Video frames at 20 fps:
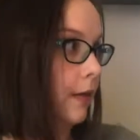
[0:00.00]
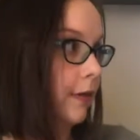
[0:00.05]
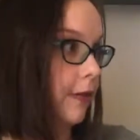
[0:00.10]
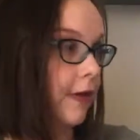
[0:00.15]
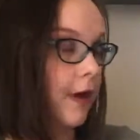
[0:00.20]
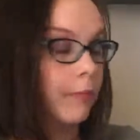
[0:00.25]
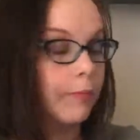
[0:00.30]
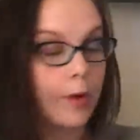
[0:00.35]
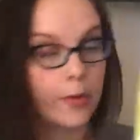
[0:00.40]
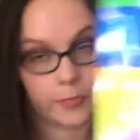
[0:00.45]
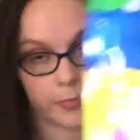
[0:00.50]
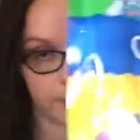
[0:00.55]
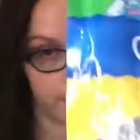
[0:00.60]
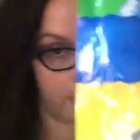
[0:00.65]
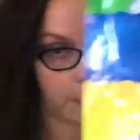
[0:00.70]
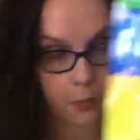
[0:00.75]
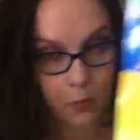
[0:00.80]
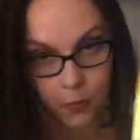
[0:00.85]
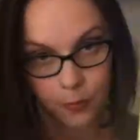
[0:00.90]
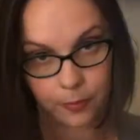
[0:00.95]
That
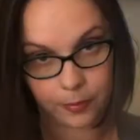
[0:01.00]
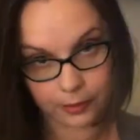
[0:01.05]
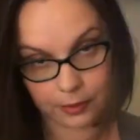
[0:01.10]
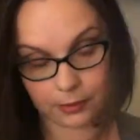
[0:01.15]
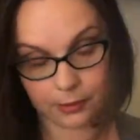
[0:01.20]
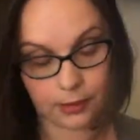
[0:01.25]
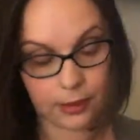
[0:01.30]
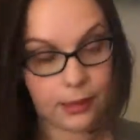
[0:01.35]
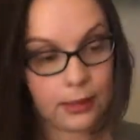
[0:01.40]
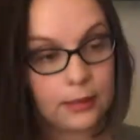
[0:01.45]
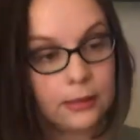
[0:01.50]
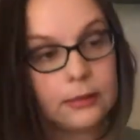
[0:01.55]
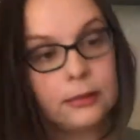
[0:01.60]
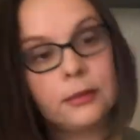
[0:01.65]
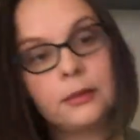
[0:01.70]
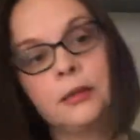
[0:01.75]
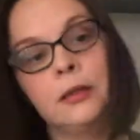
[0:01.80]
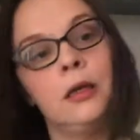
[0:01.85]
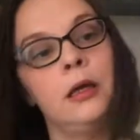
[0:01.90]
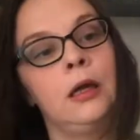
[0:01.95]
probably won't be
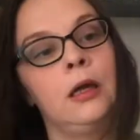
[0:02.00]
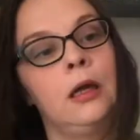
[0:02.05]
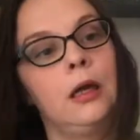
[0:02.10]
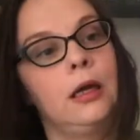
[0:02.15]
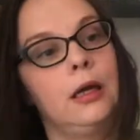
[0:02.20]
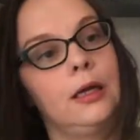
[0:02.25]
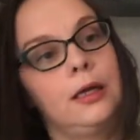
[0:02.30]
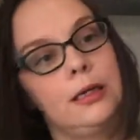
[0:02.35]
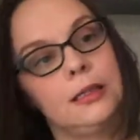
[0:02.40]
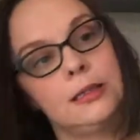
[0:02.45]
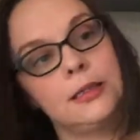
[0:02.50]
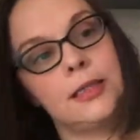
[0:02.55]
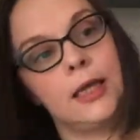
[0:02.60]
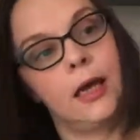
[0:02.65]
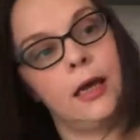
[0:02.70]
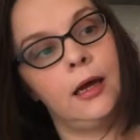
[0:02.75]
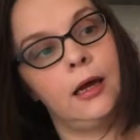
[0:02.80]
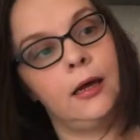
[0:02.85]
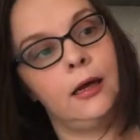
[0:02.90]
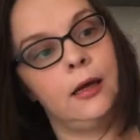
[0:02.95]
eaten in
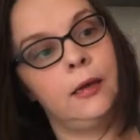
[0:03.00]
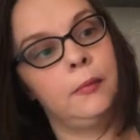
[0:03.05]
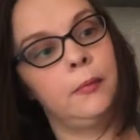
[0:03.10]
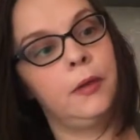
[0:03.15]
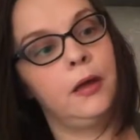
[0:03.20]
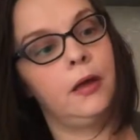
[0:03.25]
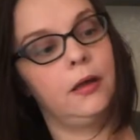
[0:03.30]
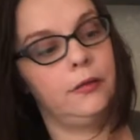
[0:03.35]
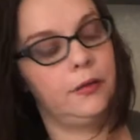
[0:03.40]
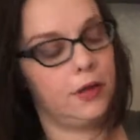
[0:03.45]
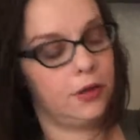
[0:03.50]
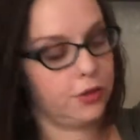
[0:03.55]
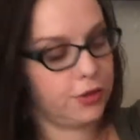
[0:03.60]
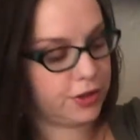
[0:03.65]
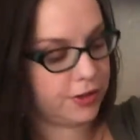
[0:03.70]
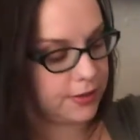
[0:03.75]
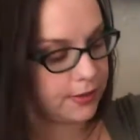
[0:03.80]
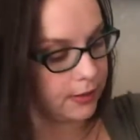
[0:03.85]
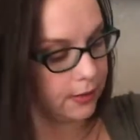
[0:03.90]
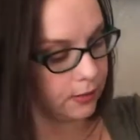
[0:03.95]
time. They're
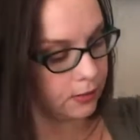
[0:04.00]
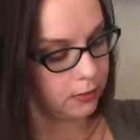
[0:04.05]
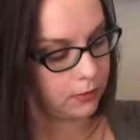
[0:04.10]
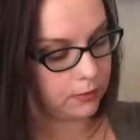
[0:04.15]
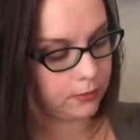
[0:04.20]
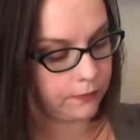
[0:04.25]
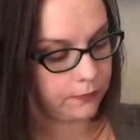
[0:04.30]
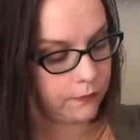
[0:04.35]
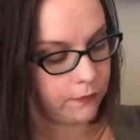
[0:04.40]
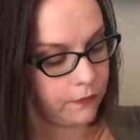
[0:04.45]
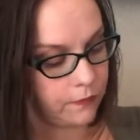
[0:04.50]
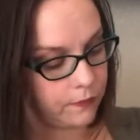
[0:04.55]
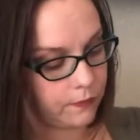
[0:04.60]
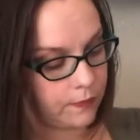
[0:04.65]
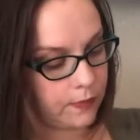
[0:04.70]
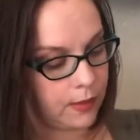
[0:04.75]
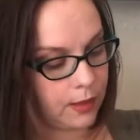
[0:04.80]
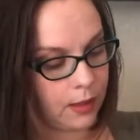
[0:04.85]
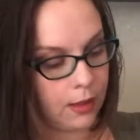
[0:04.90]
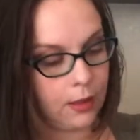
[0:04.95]
just little,
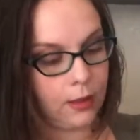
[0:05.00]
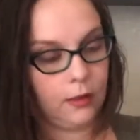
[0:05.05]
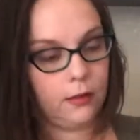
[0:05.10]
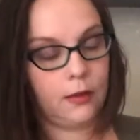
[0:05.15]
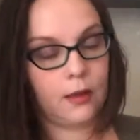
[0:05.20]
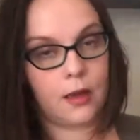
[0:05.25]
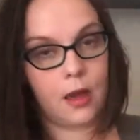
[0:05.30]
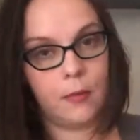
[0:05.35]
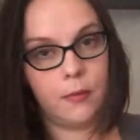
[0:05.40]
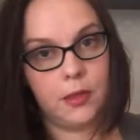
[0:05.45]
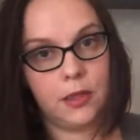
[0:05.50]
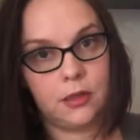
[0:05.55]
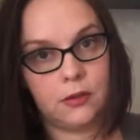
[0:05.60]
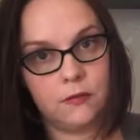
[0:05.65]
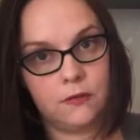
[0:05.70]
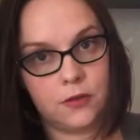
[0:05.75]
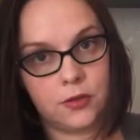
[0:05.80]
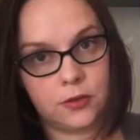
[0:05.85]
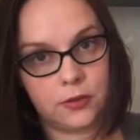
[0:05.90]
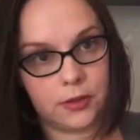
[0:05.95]
they come
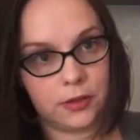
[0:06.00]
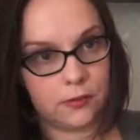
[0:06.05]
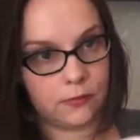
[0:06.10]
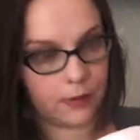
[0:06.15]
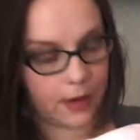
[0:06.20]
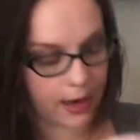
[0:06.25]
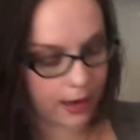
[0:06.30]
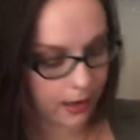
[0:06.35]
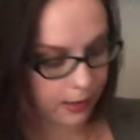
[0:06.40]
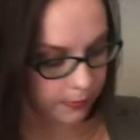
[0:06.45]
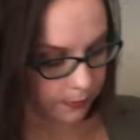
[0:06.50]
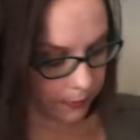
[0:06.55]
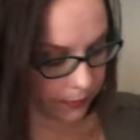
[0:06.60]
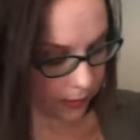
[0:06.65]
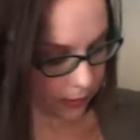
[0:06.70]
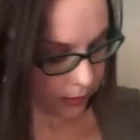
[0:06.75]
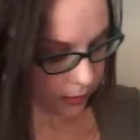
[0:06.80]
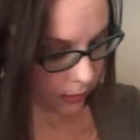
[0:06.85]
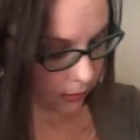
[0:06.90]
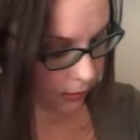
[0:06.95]
individually
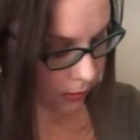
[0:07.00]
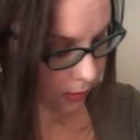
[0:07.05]
wrapped.